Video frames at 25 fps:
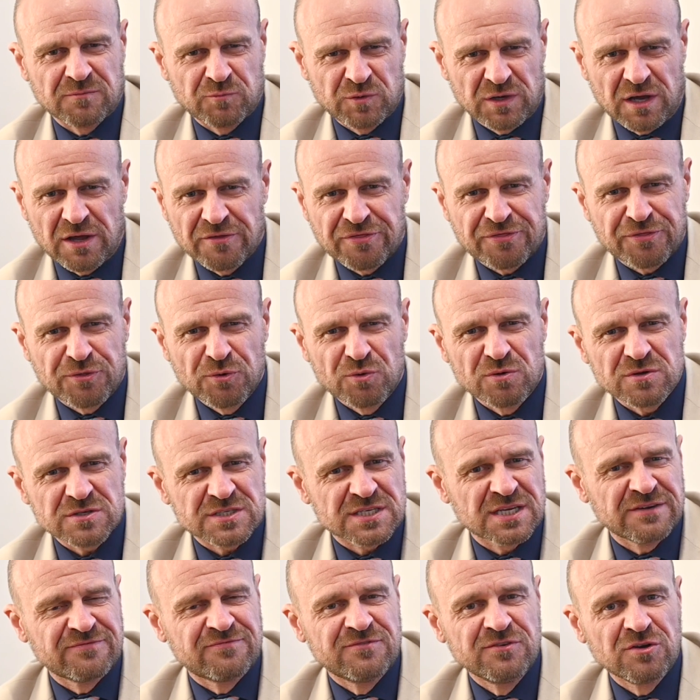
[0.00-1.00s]
Our thoughts
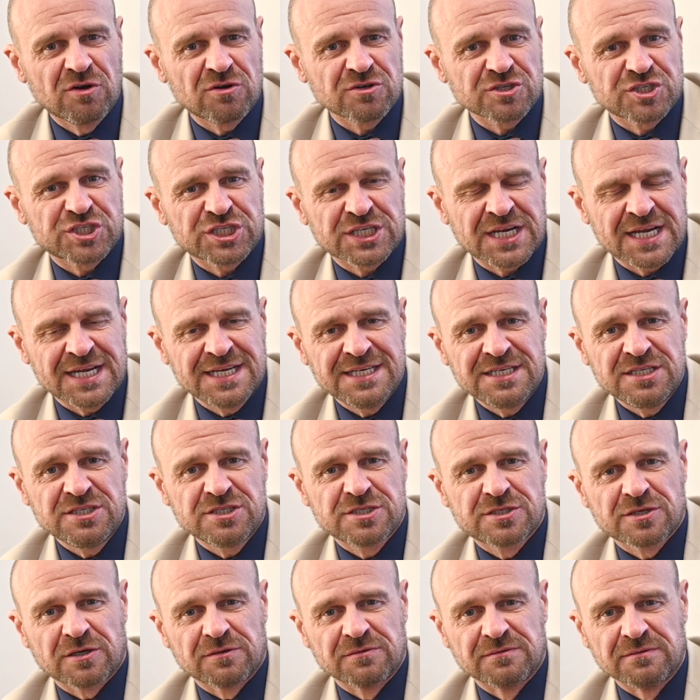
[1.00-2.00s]
have not
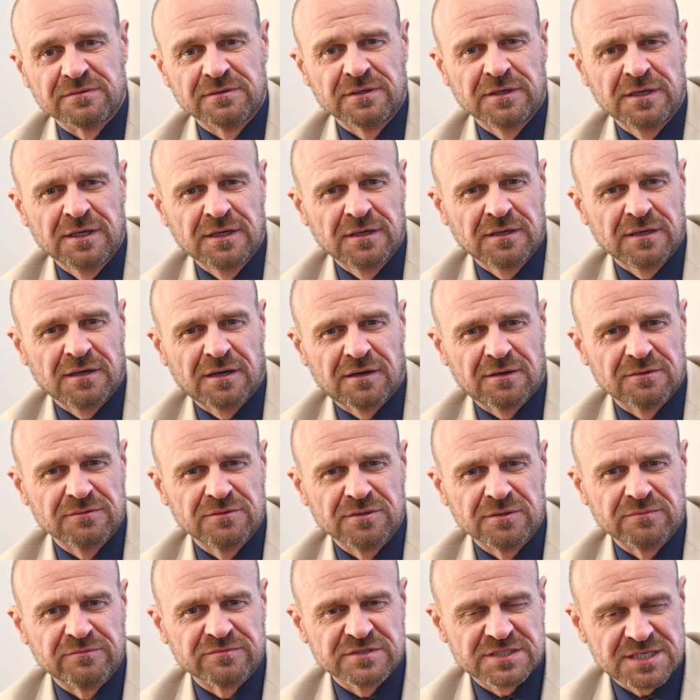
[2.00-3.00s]
changed on
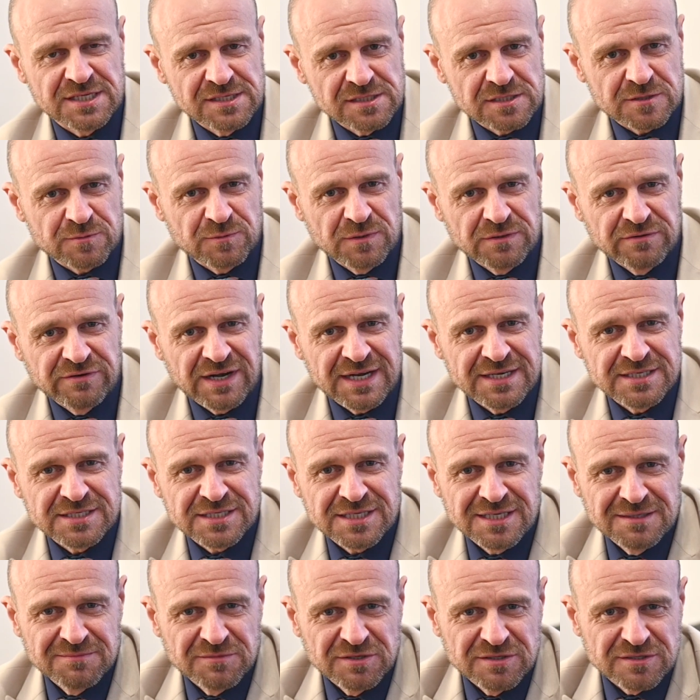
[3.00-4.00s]
them since we were
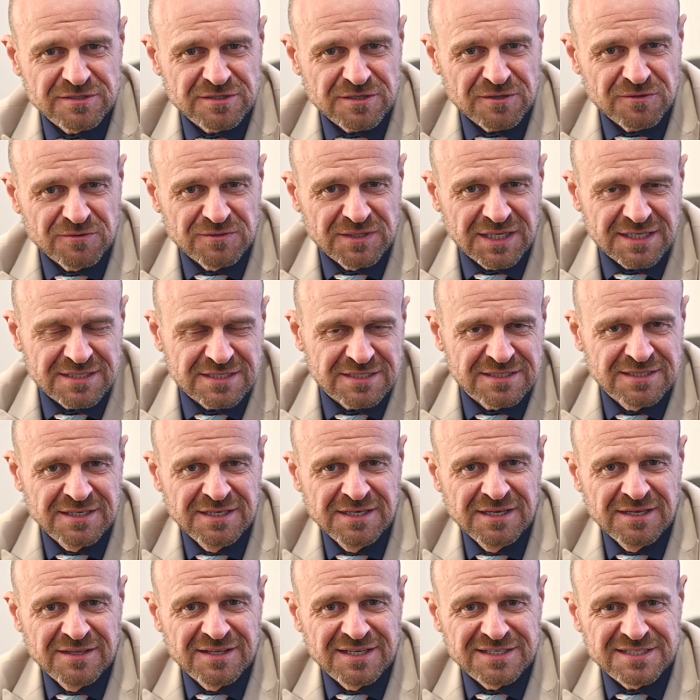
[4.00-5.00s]
18 months old.
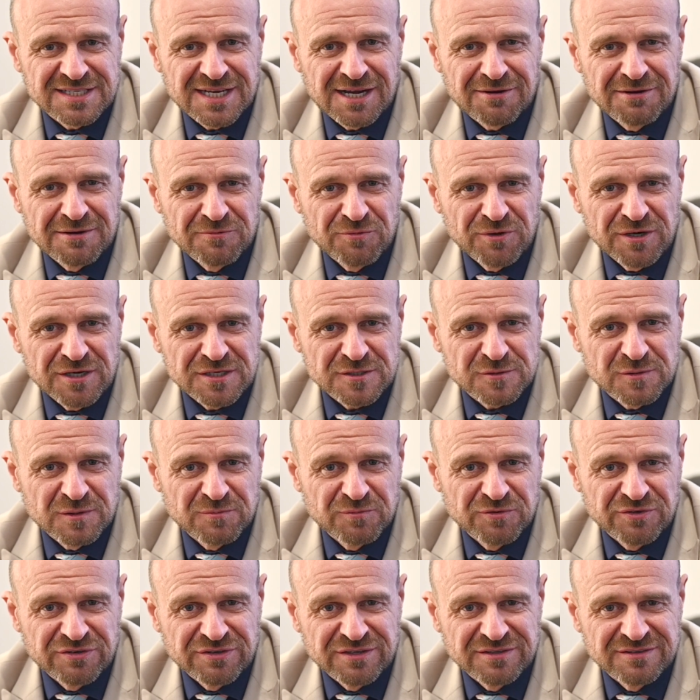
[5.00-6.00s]
That's how it works when
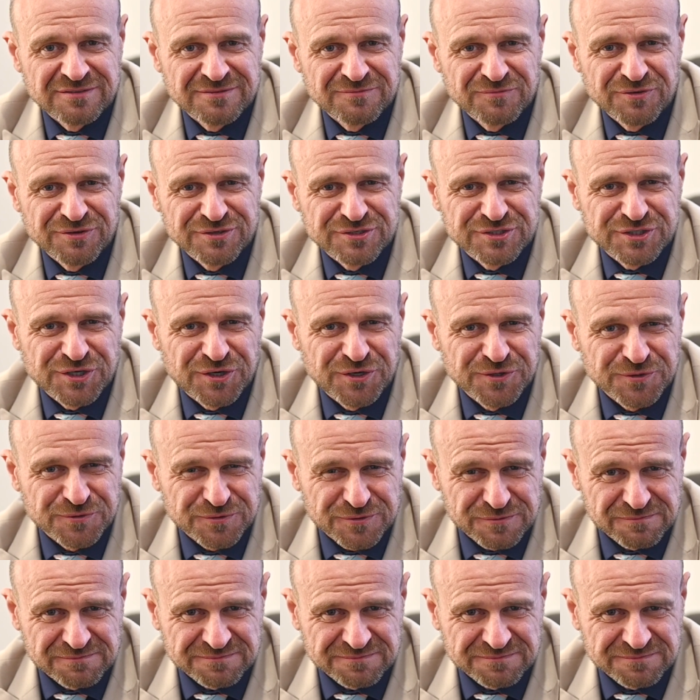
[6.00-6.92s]
we're a child.